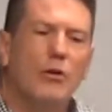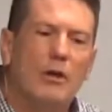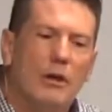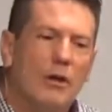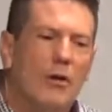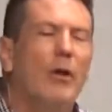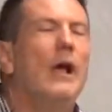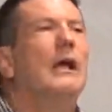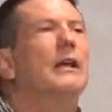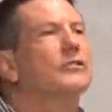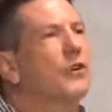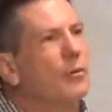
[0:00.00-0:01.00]
guilt
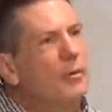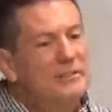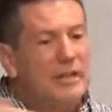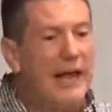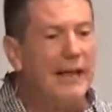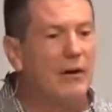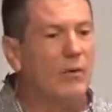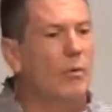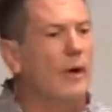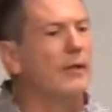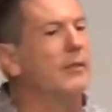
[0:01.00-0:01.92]
is going to be taken away.